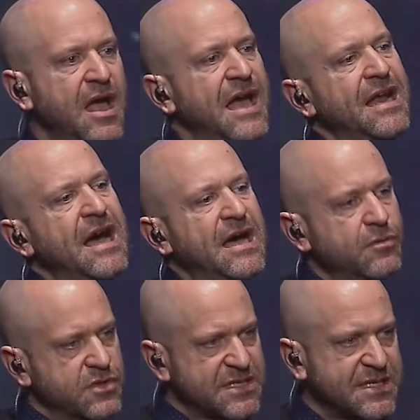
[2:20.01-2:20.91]
And I
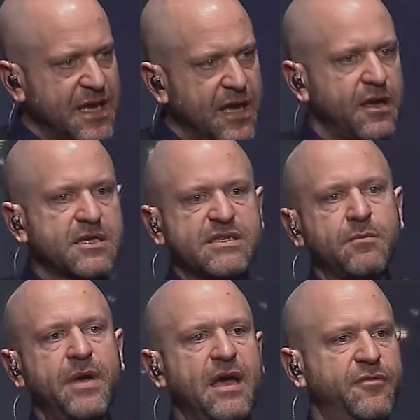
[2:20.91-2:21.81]
will say, because I'm
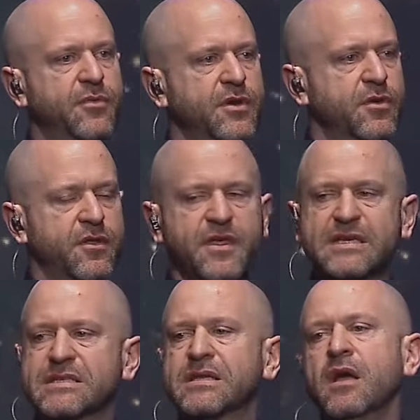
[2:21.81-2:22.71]
back from the
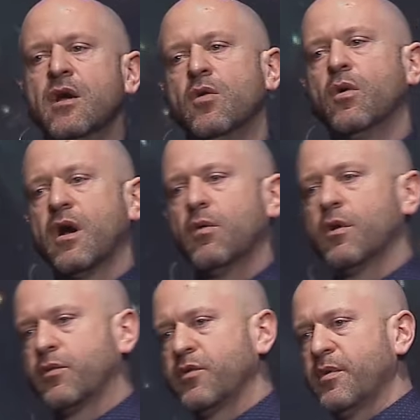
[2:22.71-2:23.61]
Northeast, where I
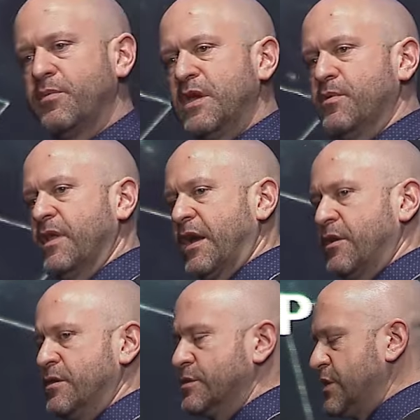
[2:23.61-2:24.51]
work with my people like in
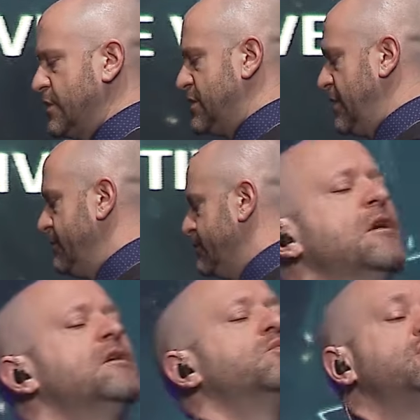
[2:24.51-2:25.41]
New Jersey,
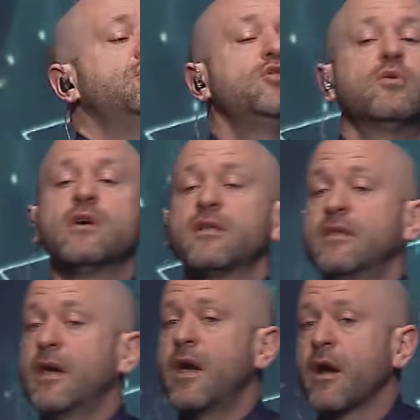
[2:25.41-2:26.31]
when you aren't
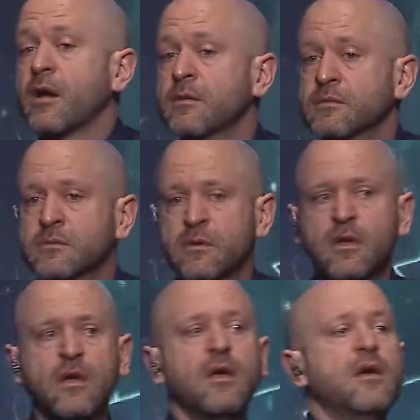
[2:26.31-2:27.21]
there
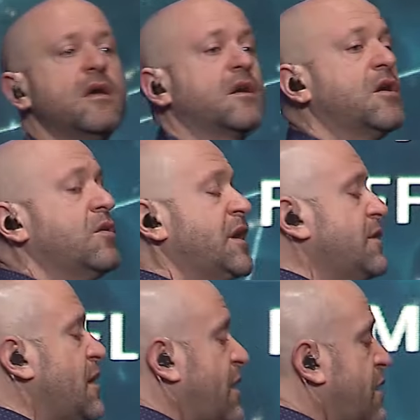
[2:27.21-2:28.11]
and going in
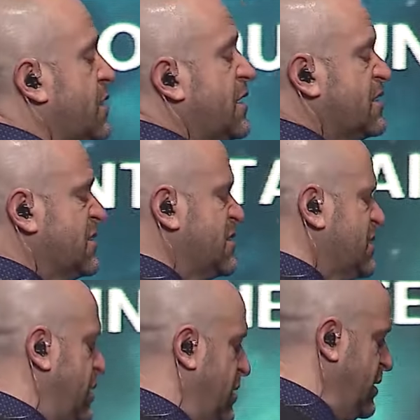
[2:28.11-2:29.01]
there,
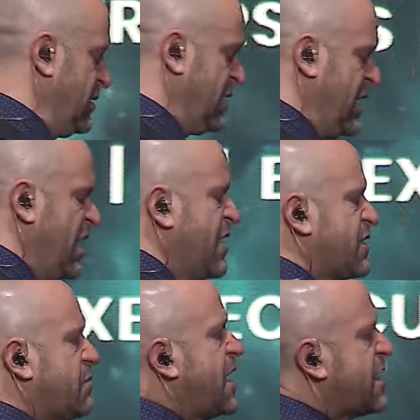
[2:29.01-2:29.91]
it's
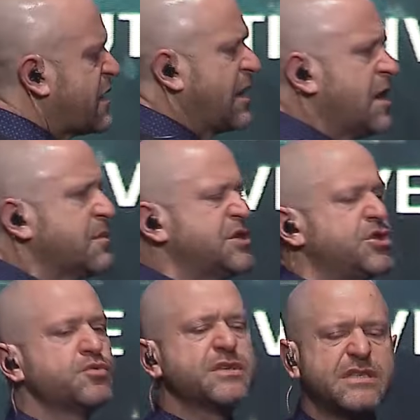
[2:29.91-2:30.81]
amazing how much
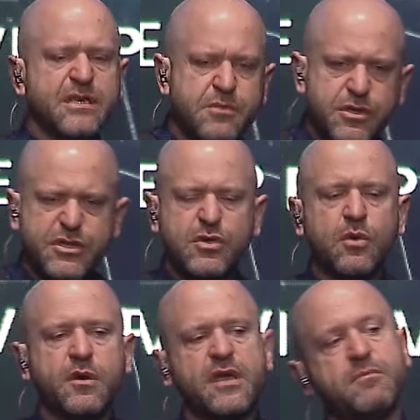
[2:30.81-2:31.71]
you redeem your
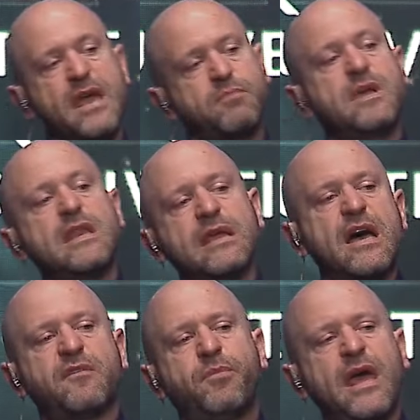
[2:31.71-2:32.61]
story and make meaning
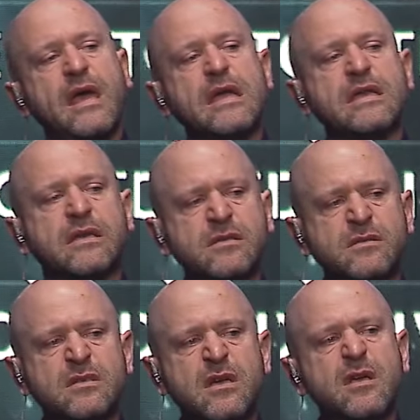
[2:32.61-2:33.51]
out of pain.
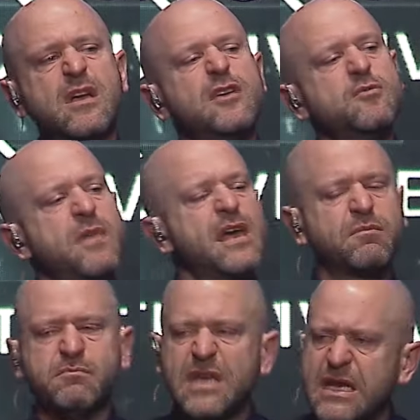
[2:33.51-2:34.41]
You make
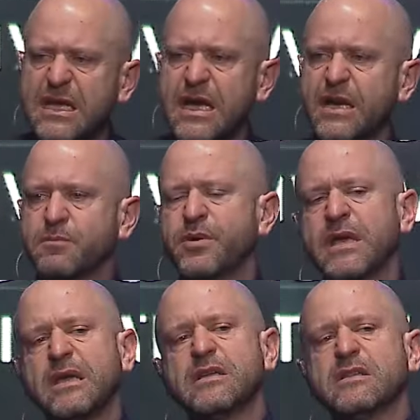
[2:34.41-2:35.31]
meaning out of
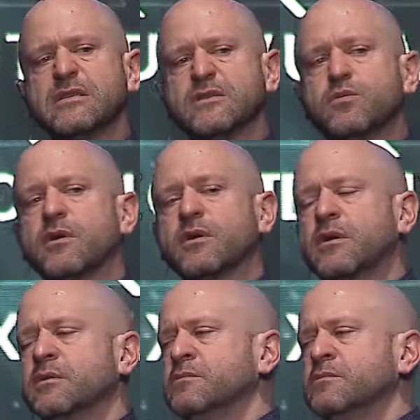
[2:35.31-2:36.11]
pain in this work.